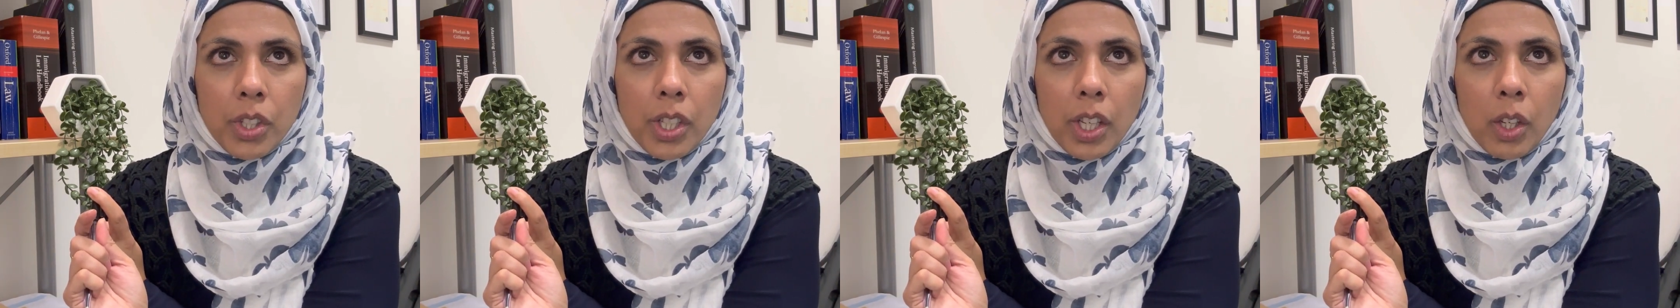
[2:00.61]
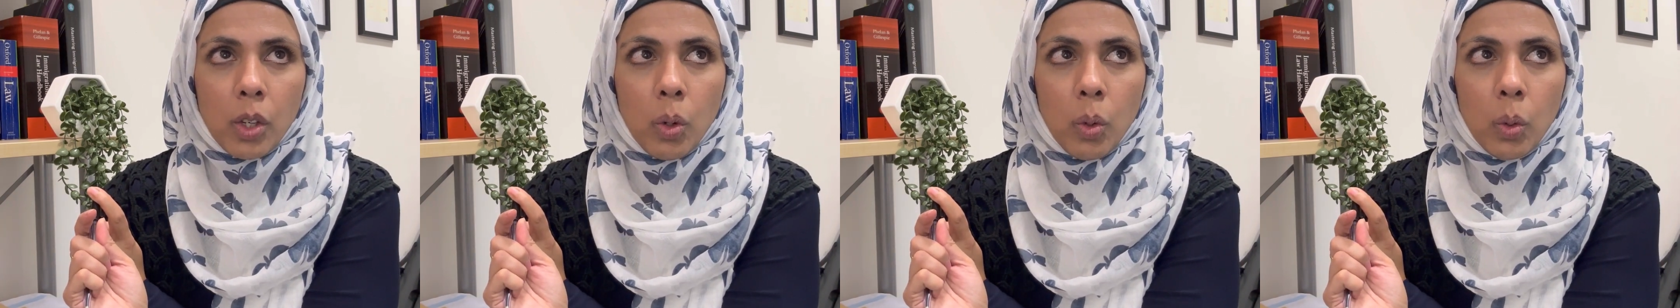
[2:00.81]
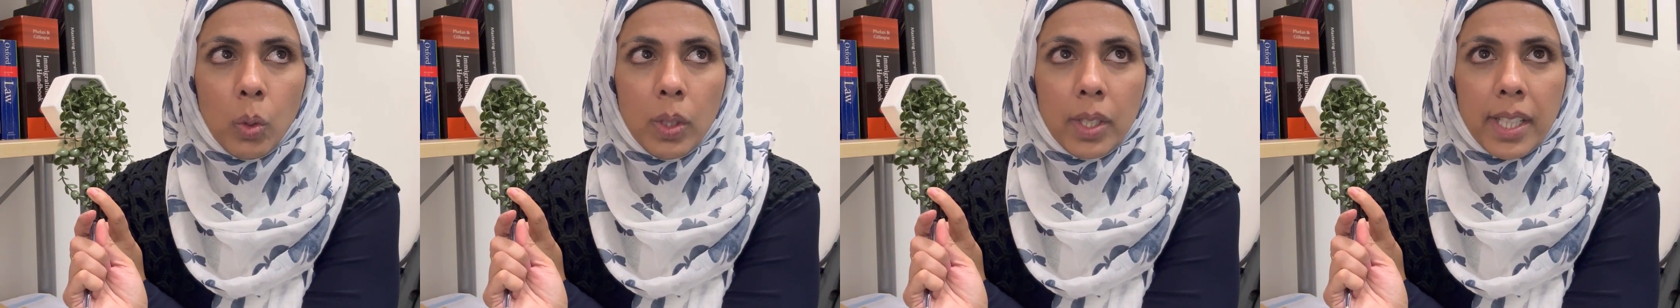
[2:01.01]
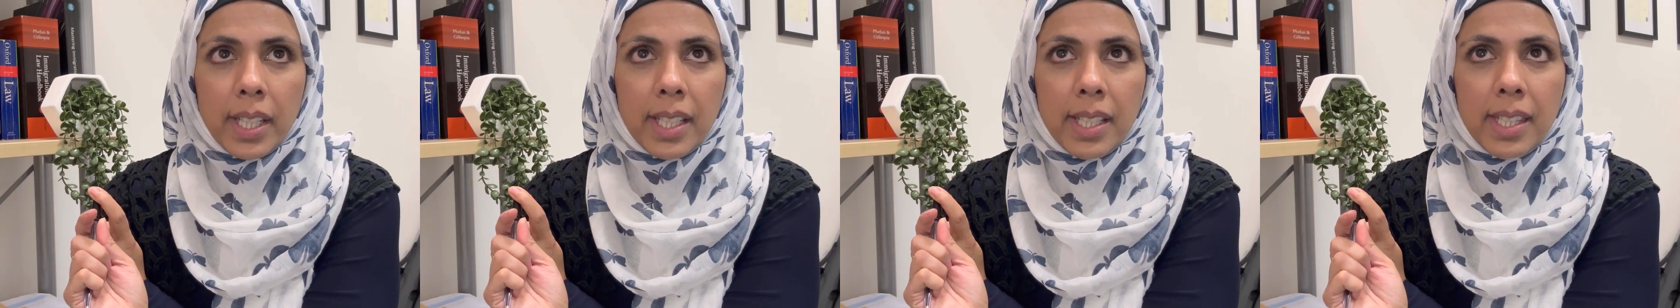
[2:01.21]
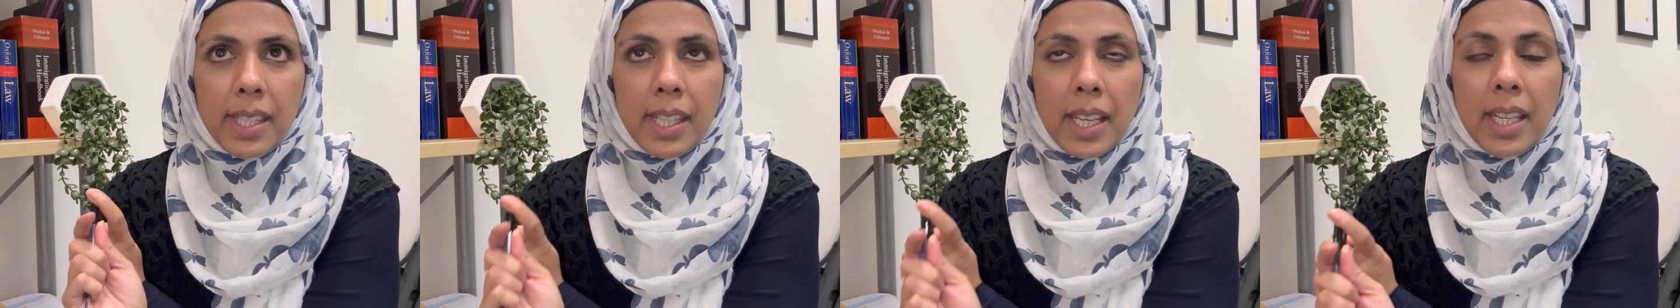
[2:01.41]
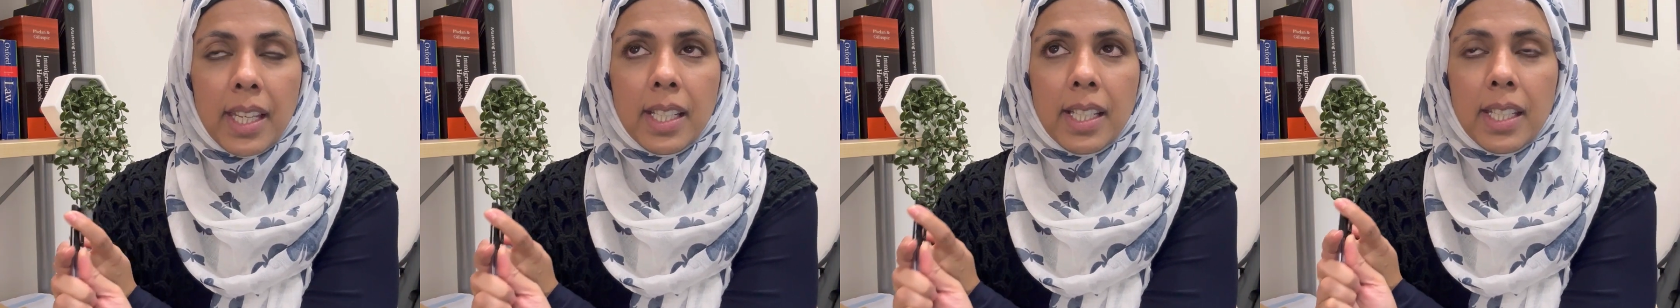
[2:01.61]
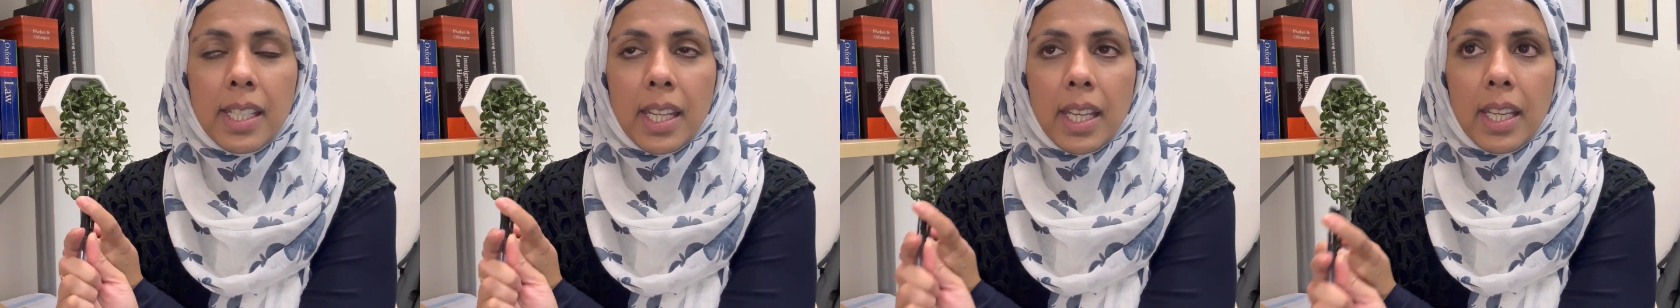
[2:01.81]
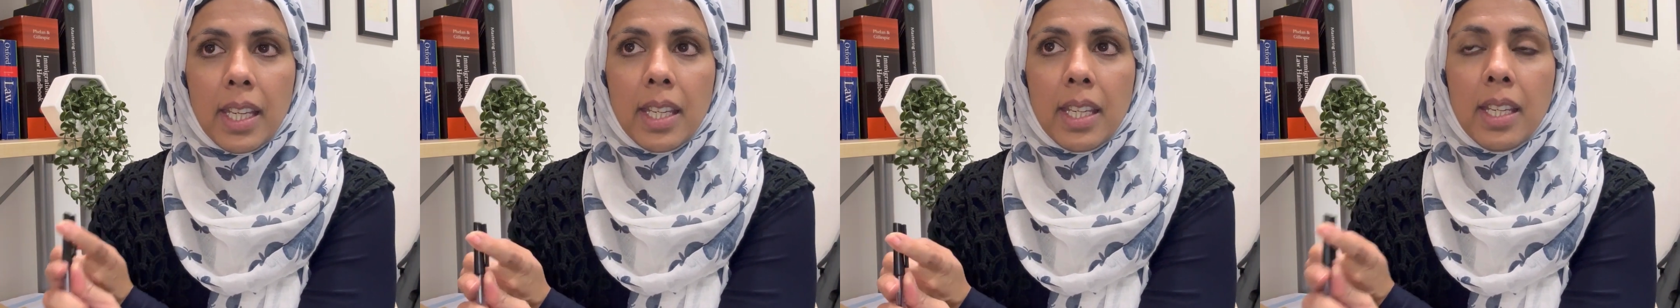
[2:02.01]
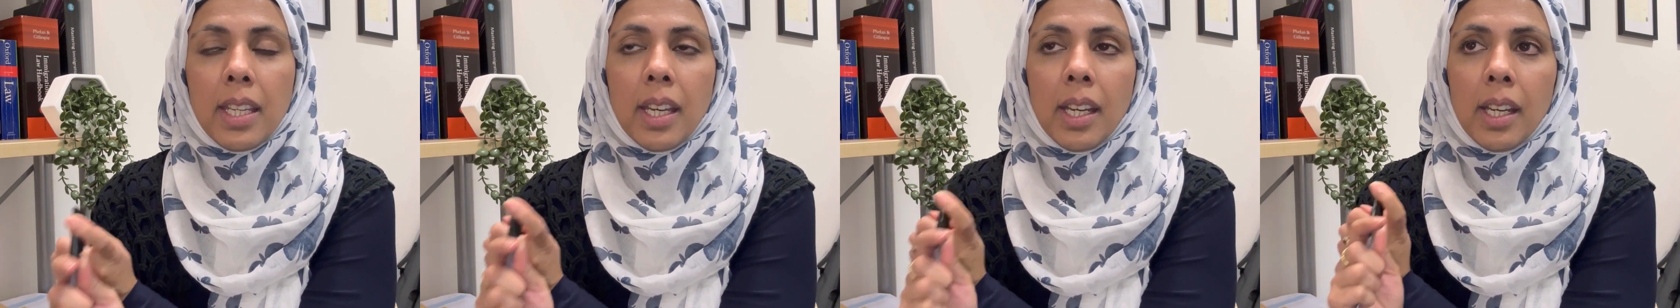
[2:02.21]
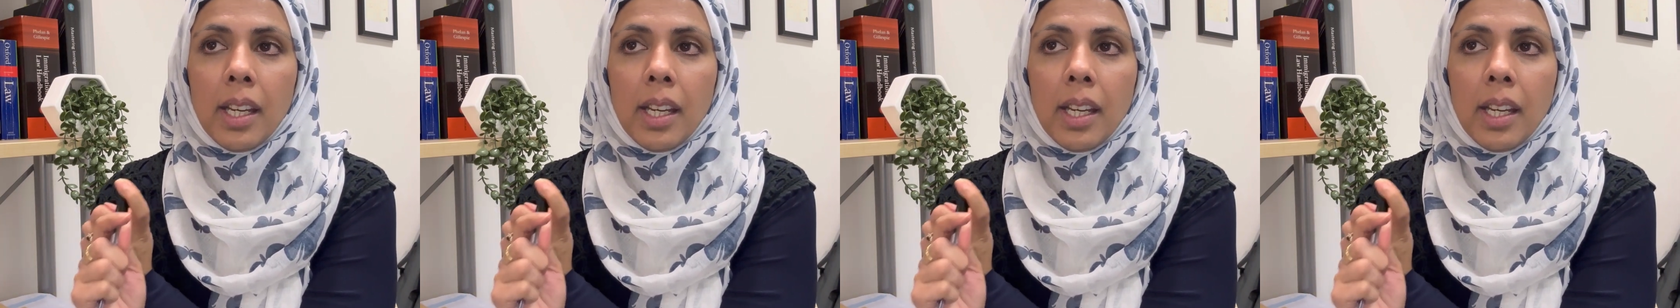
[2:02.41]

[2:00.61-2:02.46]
it called, a CT